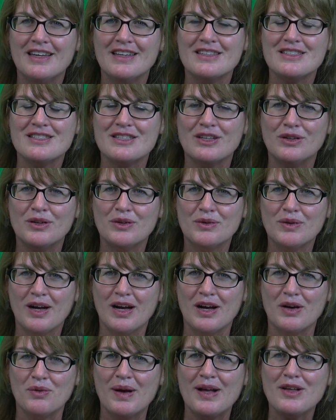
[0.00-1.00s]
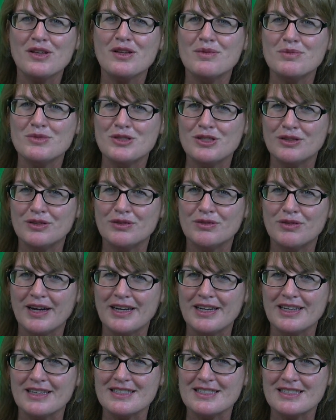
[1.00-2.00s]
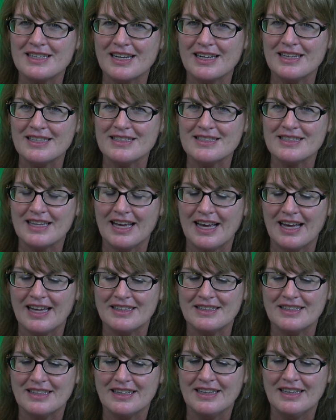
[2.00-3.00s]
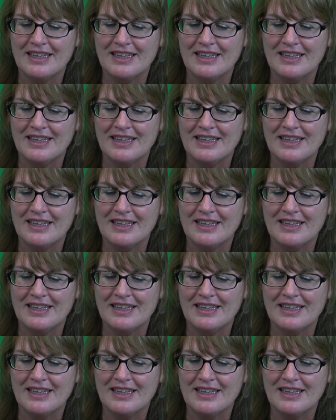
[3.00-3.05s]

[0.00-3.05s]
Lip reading: So welcome to Writing Studies at